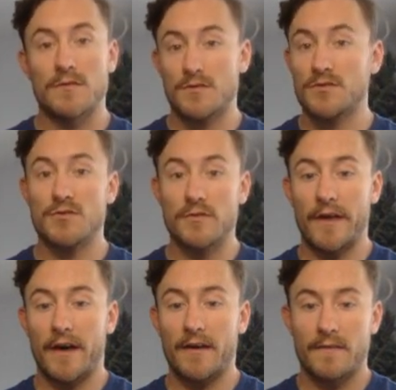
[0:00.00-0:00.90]
just do
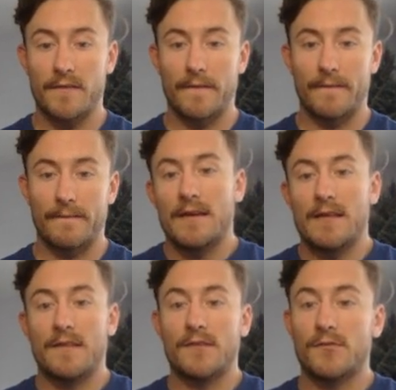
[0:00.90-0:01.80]
that.
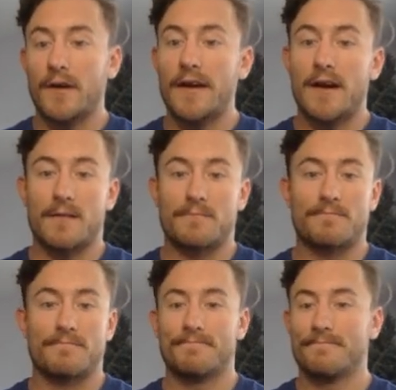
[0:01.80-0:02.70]
This right here,
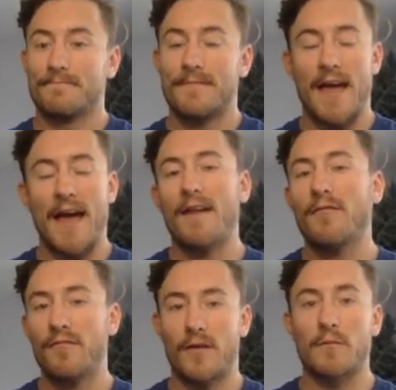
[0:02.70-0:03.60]
have
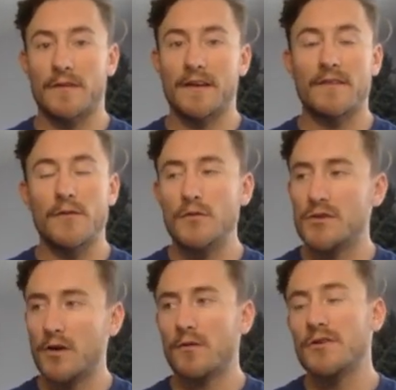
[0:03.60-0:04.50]
fun with it. If you
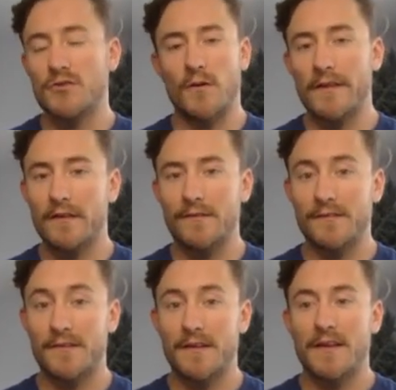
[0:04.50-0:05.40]
don't enjoy
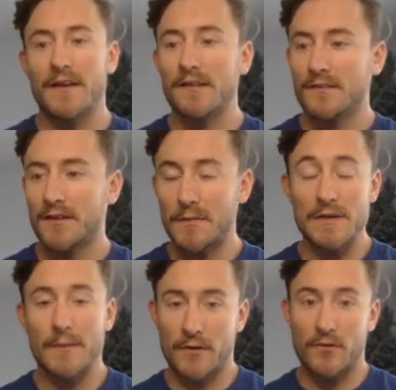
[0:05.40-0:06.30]
this, it's going to
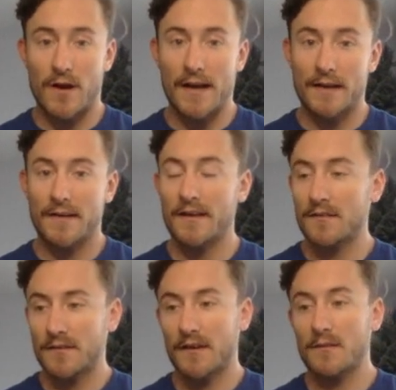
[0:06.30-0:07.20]
become a grind, and
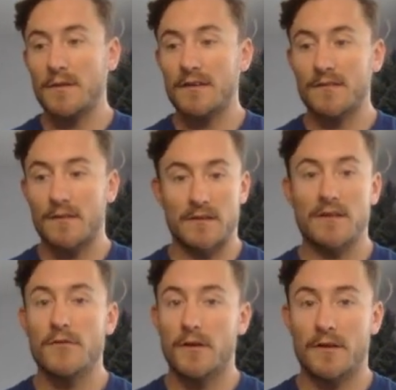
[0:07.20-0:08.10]
it's going to be something that
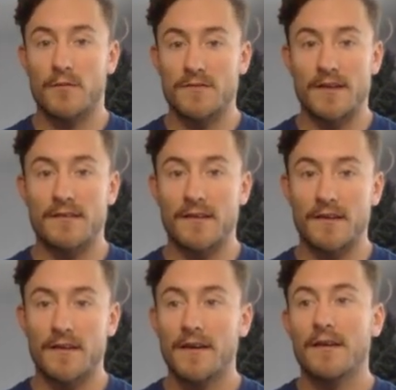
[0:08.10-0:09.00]
you end up
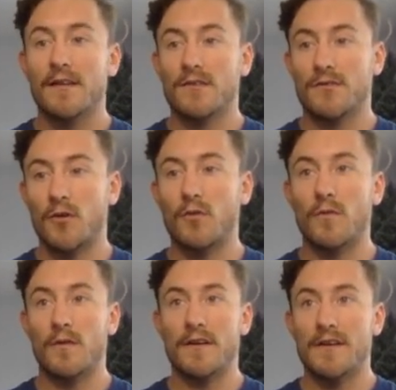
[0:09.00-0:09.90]
resenting.
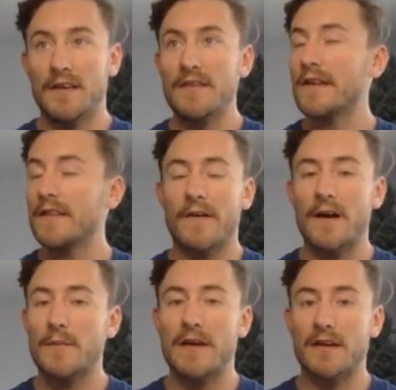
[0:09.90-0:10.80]
So even in the
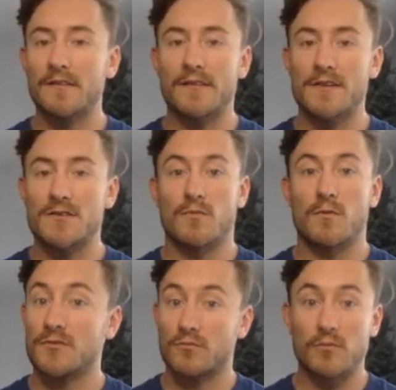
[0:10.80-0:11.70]
very beginning stages, when
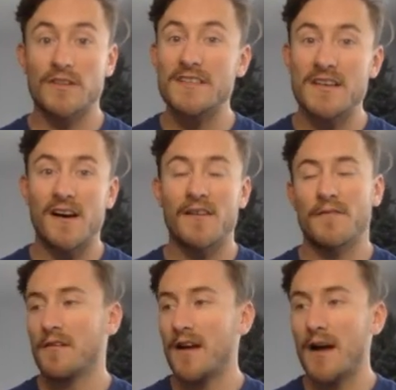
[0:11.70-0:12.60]
it's really tough
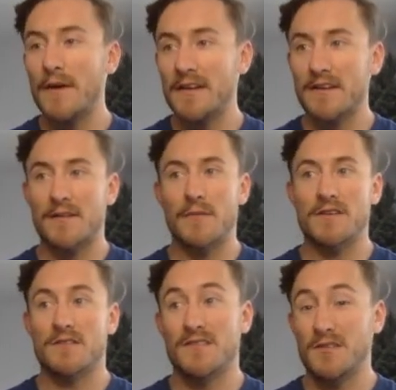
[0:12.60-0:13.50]
and you're not making
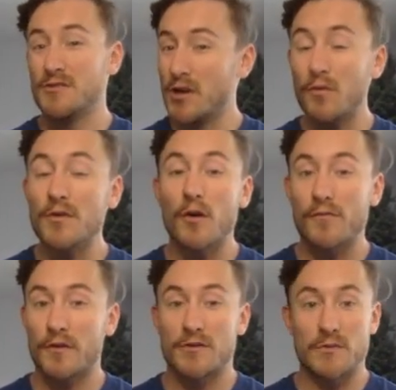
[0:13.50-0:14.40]
commissions and you don't know
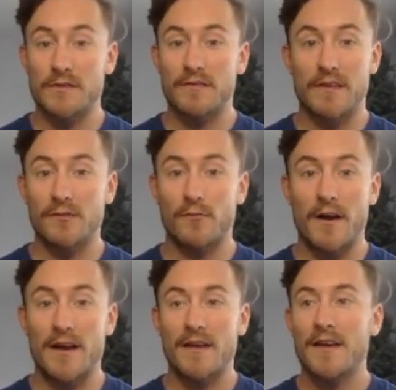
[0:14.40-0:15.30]
if you're doing things right,